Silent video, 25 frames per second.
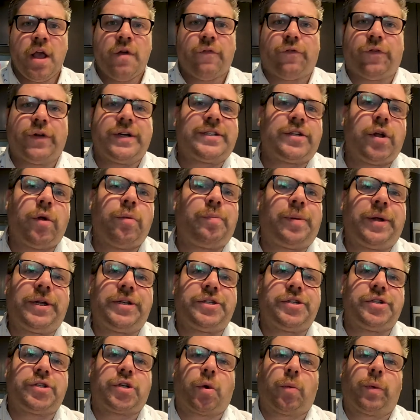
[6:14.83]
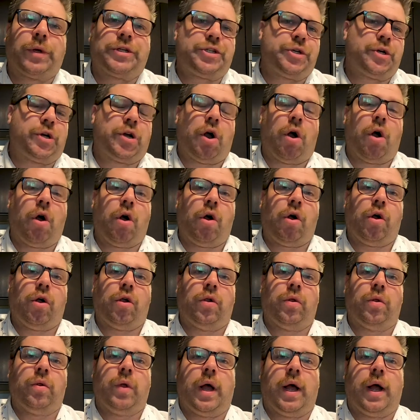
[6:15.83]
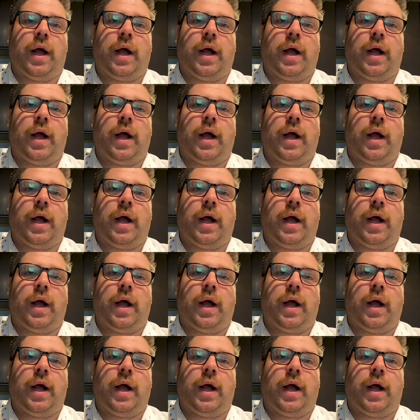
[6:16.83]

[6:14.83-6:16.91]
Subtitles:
Freestone peaches are what you call